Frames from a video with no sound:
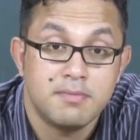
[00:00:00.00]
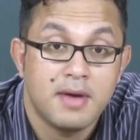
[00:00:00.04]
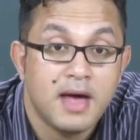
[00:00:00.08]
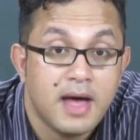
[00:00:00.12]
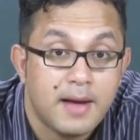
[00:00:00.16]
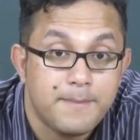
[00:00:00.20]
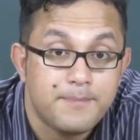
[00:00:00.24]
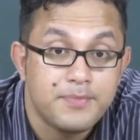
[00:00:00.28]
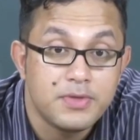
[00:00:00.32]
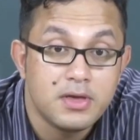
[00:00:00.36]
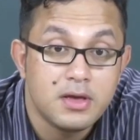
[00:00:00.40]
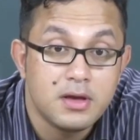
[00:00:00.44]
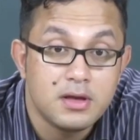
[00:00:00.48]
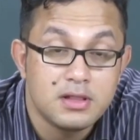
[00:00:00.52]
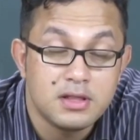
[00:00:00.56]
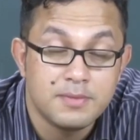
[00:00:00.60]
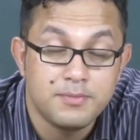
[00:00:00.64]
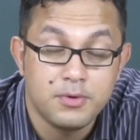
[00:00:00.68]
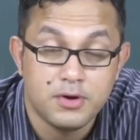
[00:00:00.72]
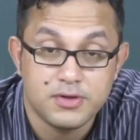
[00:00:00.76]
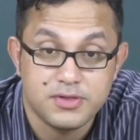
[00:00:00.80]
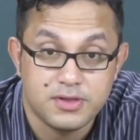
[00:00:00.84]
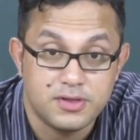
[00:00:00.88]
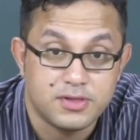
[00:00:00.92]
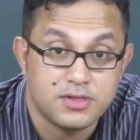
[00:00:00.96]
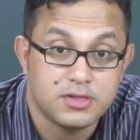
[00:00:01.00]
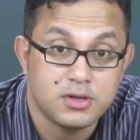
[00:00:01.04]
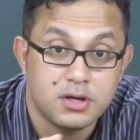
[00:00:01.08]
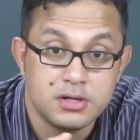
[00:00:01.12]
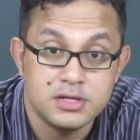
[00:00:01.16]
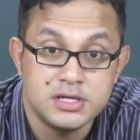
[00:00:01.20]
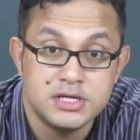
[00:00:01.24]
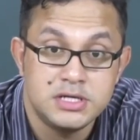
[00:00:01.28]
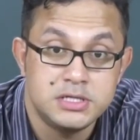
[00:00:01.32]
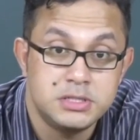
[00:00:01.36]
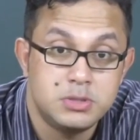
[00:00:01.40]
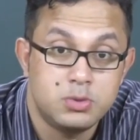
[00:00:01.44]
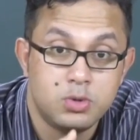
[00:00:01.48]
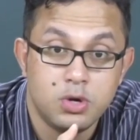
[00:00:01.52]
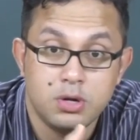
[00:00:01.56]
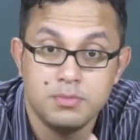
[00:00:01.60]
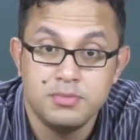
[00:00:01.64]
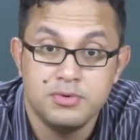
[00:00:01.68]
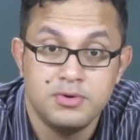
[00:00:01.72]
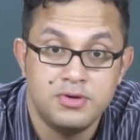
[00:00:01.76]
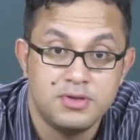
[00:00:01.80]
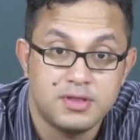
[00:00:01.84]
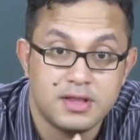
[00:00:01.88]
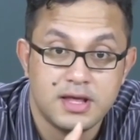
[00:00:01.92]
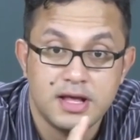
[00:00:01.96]
map. The boss is solid,
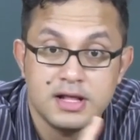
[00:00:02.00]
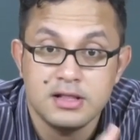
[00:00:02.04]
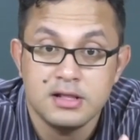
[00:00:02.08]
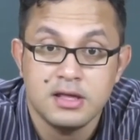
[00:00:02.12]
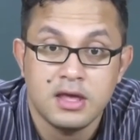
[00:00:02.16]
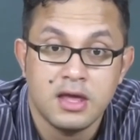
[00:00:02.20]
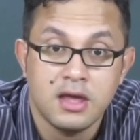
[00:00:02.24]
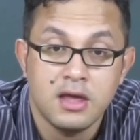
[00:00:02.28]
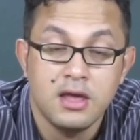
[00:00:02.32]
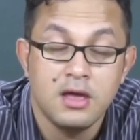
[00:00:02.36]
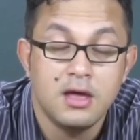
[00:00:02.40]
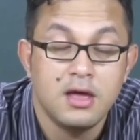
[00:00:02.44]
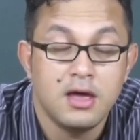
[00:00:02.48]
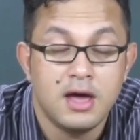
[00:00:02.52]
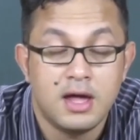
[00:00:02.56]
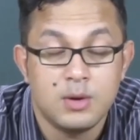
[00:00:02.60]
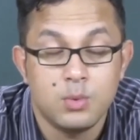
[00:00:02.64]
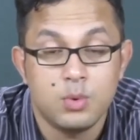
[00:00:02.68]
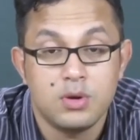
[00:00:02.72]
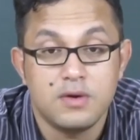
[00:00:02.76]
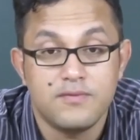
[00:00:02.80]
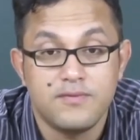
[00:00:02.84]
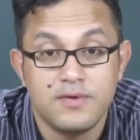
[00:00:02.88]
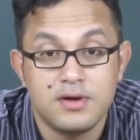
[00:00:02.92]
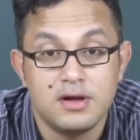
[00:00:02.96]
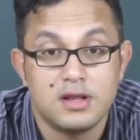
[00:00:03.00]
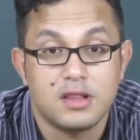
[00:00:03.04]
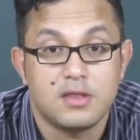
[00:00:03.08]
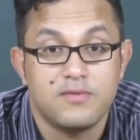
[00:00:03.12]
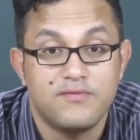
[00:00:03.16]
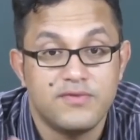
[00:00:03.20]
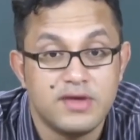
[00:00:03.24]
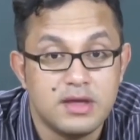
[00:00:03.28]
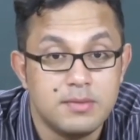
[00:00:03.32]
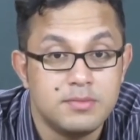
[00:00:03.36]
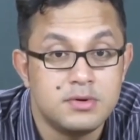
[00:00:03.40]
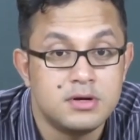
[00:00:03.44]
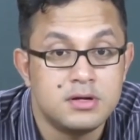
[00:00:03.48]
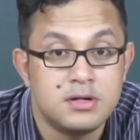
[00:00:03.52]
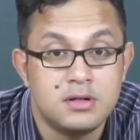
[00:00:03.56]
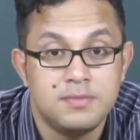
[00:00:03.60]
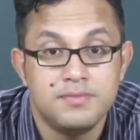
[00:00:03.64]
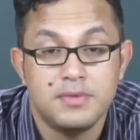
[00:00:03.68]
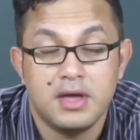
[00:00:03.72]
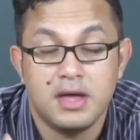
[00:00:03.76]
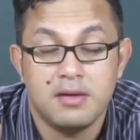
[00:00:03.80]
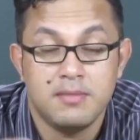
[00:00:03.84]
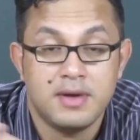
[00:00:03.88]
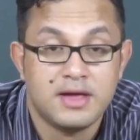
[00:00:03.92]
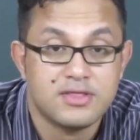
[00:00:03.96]
robust, healthy, and Woodifield is
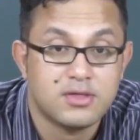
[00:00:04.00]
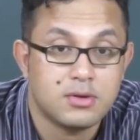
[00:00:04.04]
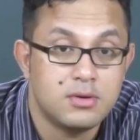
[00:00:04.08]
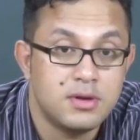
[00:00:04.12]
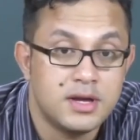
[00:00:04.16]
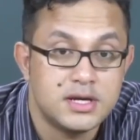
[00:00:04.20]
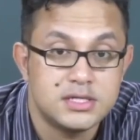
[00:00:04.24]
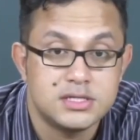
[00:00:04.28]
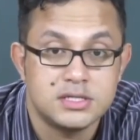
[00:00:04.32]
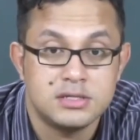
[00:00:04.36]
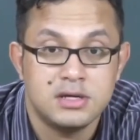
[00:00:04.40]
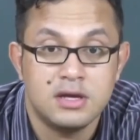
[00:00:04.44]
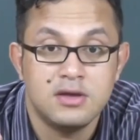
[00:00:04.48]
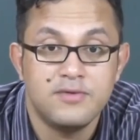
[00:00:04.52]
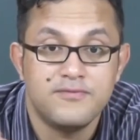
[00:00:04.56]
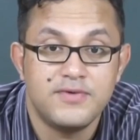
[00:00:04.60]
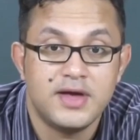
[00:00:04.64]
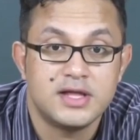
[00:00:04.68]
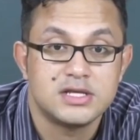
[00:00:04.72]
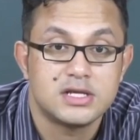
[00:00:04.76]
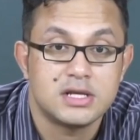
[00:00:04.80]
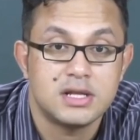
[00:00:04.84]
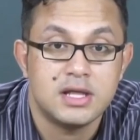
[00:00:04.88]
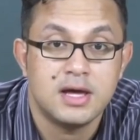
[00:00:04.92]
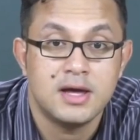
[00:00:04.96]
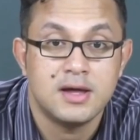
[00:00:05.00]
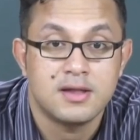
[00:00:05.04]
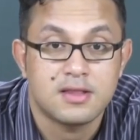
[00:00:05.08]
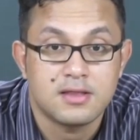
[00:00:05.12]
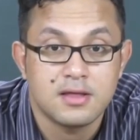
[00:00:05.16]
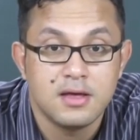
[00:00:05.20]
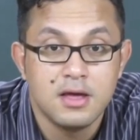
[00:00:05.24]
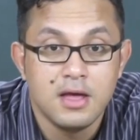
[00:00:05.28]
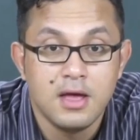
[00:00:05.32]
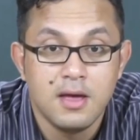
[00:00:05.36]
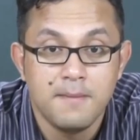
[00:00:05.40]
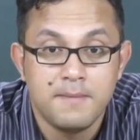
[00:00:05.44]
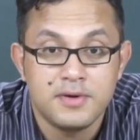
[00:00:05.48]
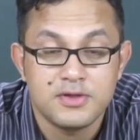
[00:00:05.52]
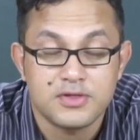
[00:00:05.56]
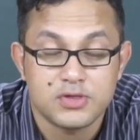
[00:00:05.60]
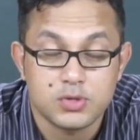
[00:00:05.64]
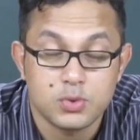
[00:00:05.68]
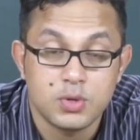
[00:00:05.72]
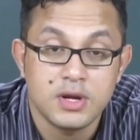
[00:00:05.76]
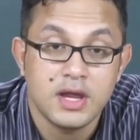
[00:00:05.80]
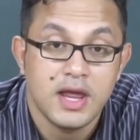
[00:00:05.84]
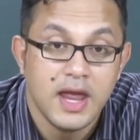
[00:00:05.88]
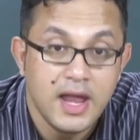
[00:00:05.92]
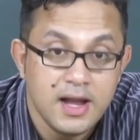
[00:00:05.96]
feeble, emasculated, infantilized. But the
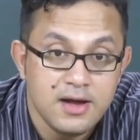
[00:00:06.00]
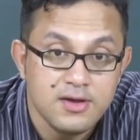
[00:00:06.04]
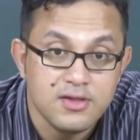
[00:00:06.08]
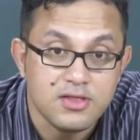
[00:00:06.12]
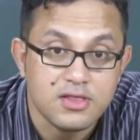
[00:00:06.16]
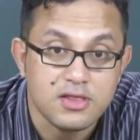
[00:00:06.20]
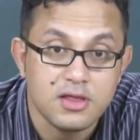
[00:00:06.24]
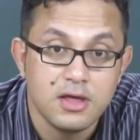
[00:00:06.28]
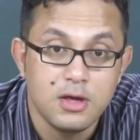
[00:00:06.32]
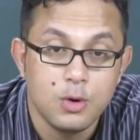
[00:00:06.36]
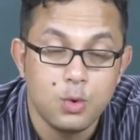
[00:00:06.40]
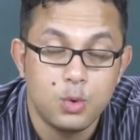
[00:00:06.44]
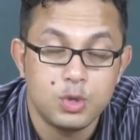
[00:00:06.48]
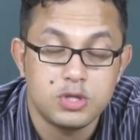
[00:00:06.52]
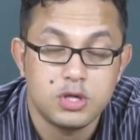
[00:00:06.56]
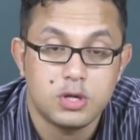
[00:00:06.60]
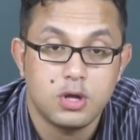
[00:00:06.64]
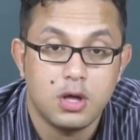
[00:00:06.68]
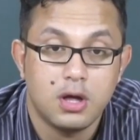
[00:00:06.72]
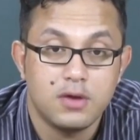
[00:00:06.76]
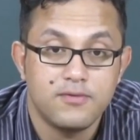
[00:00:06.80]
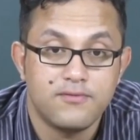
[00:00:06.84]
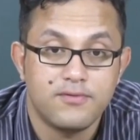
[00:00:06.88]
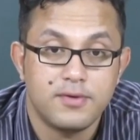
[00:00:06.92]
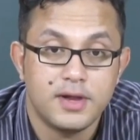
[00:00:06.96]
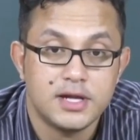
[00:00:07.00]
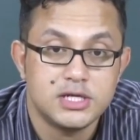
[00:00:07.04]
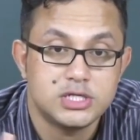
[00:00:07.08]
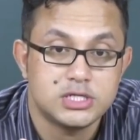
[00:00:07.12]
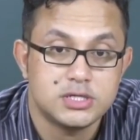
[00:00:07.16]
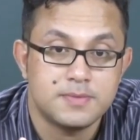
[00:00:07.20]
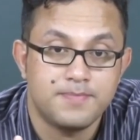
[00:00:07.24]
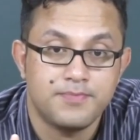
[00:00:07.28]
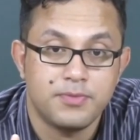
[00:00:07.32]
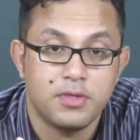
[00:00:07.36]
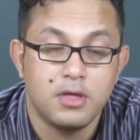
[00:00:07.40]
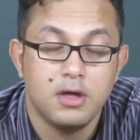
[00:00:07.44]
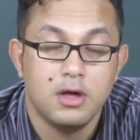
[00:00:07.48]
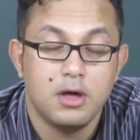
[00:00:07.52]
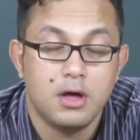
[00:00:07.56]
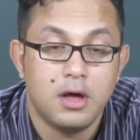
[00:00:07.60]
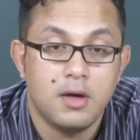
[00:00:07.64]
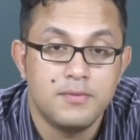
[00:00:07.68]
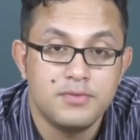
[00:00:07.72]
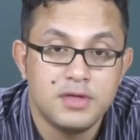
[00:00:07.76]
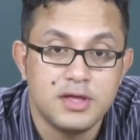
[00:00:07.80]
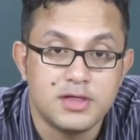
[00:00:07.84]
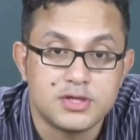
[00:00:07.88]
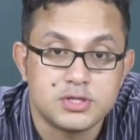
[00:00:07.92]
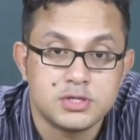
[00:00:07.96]
story ends with the conflation
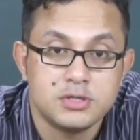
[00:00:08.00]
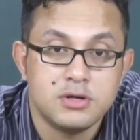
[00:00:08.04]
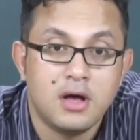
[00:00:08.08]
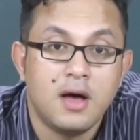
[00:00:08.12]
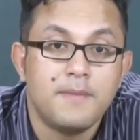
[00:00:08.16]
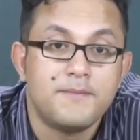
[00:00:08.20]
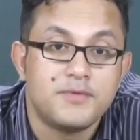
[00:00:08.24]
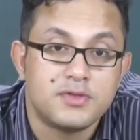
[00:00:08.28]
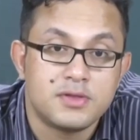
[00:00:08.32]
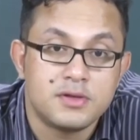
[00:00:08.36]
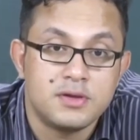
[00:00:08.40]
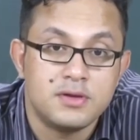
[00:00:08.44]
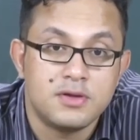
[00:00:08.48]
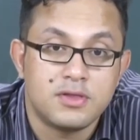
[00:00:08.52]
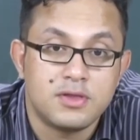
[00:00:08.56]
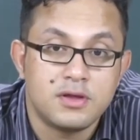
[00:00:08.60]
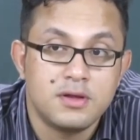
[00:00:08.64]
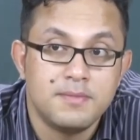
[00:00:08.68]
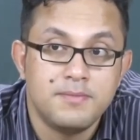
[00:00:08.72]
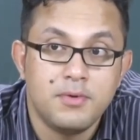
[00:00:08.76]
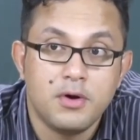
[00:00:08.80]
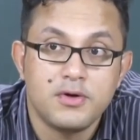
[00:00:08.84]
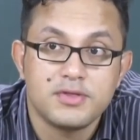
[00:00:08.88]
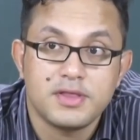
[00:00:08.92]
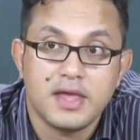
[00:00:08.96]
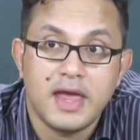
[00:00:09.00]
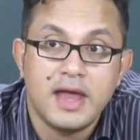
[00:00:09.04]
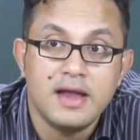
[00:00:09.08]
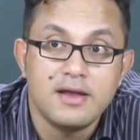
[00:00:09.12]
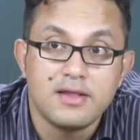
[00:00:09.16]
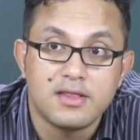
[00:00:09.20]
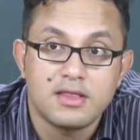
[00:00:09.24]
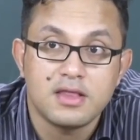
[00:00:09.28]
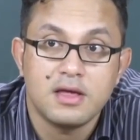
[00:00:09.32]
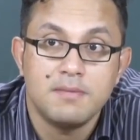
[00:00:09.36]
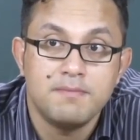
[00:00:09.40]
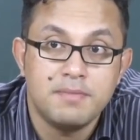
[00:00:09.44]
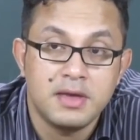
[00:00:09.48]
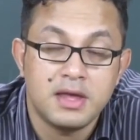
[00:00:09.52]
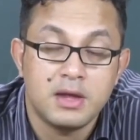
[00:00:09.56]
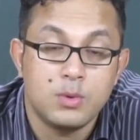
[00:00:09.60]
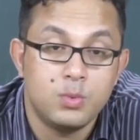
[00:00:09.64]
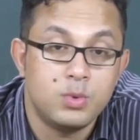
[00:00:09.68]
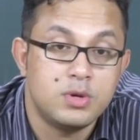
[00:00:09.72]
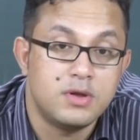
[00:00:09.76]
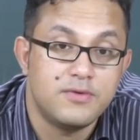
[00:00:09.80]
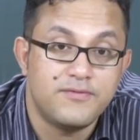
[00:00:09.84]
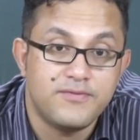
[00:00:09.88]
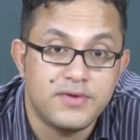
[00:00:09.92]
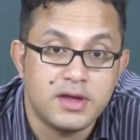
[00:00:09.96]
of these two opposites. So the boss ends up being
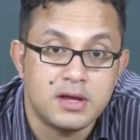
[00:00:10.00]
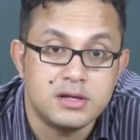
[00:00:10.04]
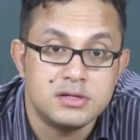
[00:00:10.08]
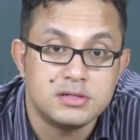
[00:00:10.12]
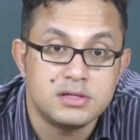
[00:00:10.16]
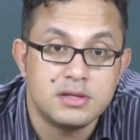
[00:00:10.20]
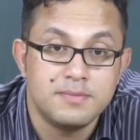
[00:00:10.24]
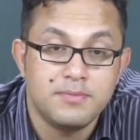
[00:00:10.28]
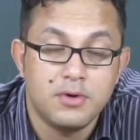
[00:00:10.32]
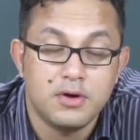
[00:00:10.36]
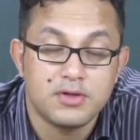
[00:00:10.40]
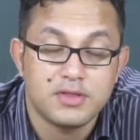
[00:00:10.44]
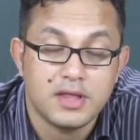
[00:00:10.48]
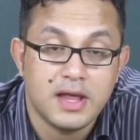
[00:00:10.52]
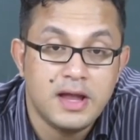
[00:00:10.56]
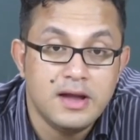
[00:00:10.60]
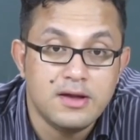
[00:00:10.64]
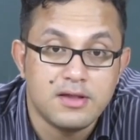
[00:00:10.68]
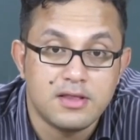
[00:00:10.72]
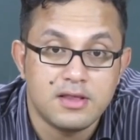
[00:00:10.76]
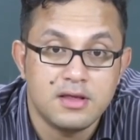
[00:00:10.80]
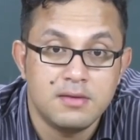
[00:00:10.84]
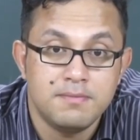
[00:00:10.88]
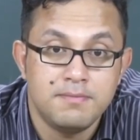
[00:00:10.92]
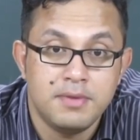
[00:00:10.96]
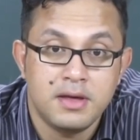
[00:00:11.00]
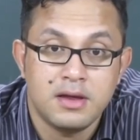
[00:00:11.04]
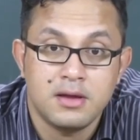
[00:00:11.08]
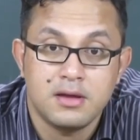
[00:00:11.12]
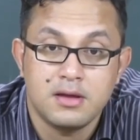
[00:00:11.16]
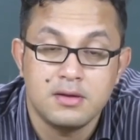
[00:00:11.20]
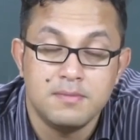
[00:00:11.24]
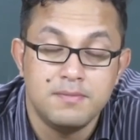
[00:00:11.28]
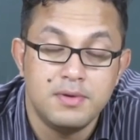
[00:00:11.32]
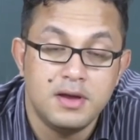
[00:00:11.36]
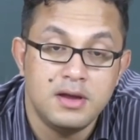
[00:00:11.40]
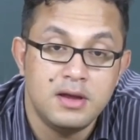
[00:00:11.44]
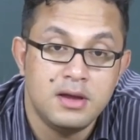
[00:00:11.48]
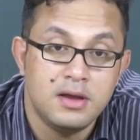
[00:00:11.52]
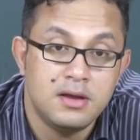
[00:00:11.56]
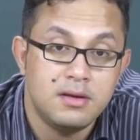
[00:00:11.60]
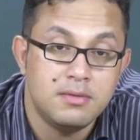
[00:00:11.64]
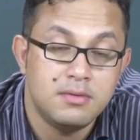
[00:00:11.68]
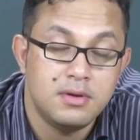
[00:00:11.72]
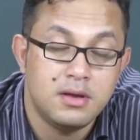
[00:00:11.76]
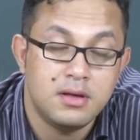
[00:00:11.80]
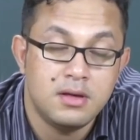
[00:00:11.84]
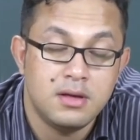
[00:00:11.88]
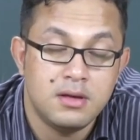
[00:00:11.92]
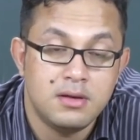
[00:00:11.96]
Woodifield. The boss ends up being
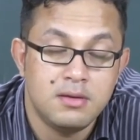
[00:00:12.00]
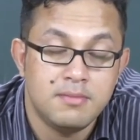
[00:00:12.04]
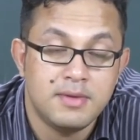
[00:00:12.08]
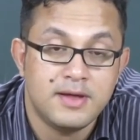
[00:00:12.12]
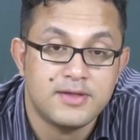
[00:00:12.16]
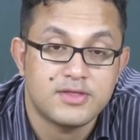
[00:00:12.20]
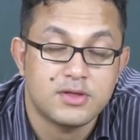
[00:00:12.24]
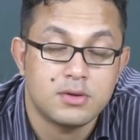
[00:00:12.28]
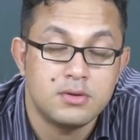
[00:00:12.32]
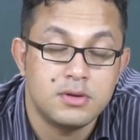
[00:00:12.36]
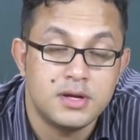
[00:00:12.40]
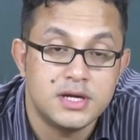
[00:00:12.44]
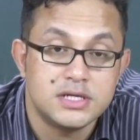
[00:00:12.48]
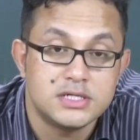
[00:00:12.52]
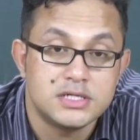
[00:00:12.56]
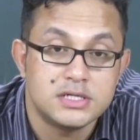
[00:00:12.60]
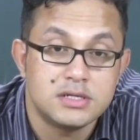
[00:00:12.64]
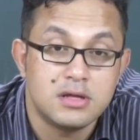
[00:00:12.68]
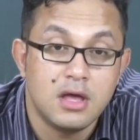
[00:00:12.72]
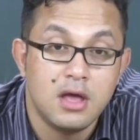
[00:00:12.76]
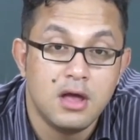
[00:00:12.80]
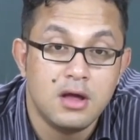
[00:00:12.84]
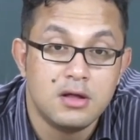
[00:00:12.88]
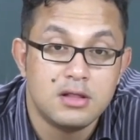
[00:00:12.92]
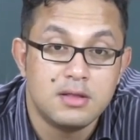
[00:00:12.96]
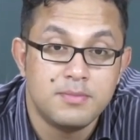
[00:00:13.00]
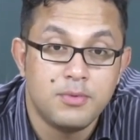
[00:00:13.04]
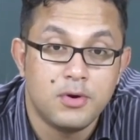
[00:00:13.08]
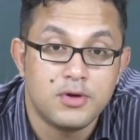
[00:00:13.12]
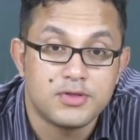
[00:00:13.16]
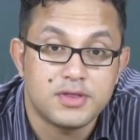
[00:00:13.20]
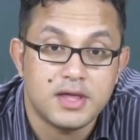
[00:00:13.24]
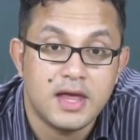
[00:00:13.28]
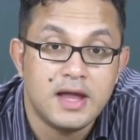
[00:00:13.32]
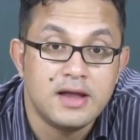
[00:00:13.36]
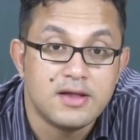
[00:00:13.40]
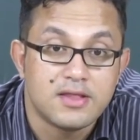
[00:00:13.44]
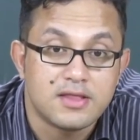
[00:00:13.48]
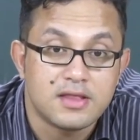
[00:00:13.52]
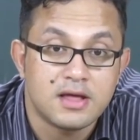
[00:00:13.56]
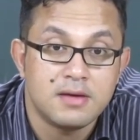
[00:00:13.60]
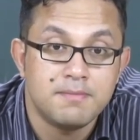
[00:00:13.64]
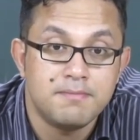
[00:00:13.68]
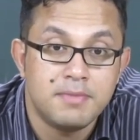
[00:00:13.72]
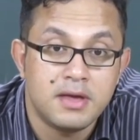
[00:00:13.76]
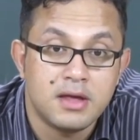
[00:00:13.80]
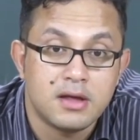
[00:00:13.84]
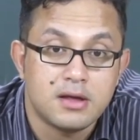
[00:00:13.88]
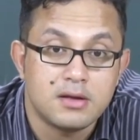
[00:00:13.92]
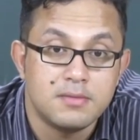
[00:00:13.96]
completely uh, emasculated. The boss ends
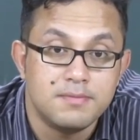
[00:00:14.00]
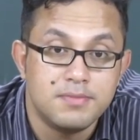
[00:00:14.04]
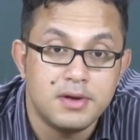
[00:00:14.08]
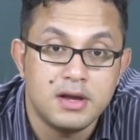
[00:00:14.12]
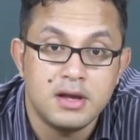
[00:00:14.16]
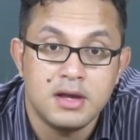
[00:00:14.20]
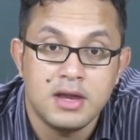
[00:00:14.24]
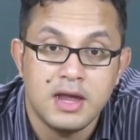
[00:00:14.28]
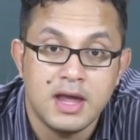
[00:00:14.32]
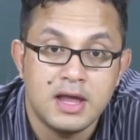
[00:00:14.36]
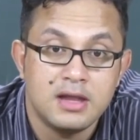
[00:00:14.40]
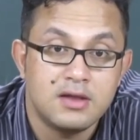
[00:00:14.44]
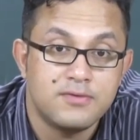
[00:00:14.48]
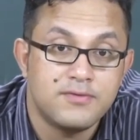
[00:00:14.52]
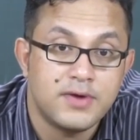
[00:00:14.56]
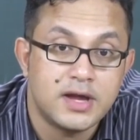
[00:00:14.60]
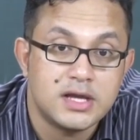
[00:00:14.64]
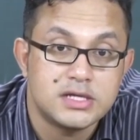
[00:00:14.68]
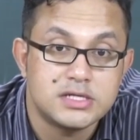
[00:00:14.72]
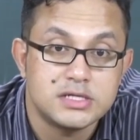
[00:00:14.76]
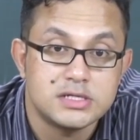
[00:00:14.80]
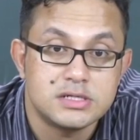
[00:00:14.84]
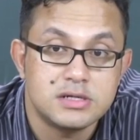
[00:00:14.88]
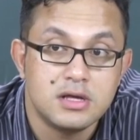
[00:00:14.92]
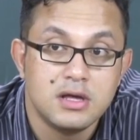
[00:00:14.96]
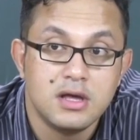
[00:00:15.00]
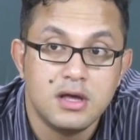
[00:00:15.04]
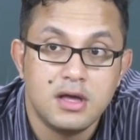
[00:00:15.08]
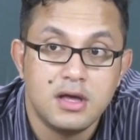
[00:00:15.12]
up being completely enervated,